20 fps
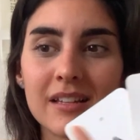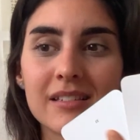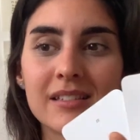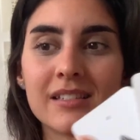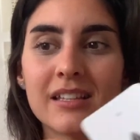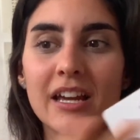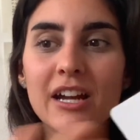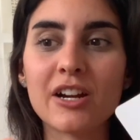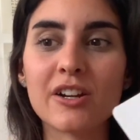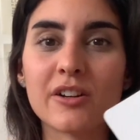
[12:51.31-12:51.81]

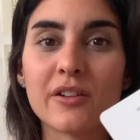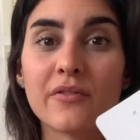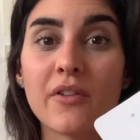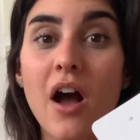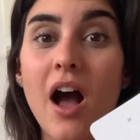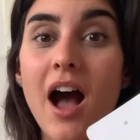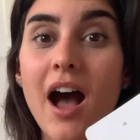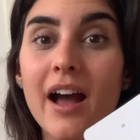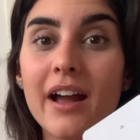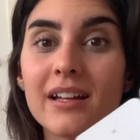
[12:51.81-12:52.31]
scared of
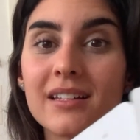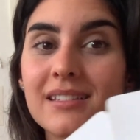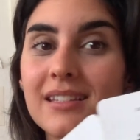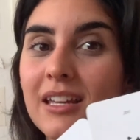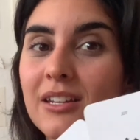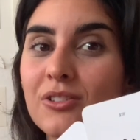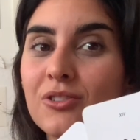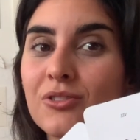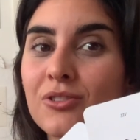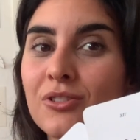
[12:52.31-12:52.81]
heights
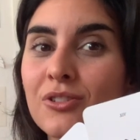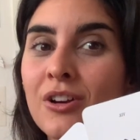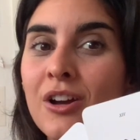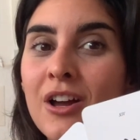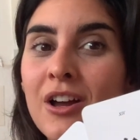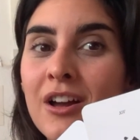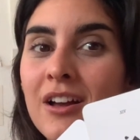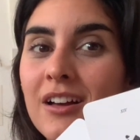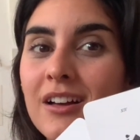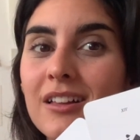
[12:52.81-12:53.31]
and you're
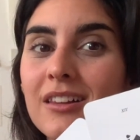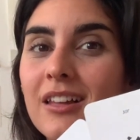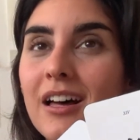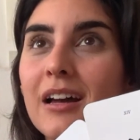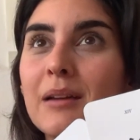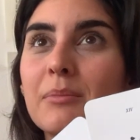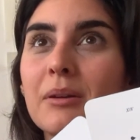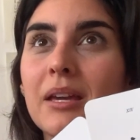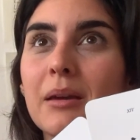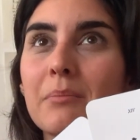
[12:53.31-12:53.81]

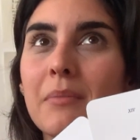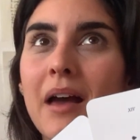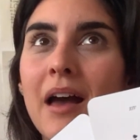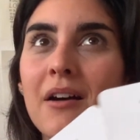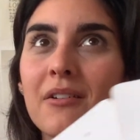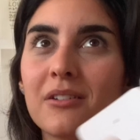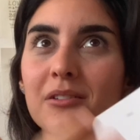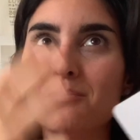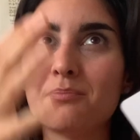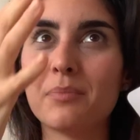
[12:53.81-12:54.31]
climbing a mountain,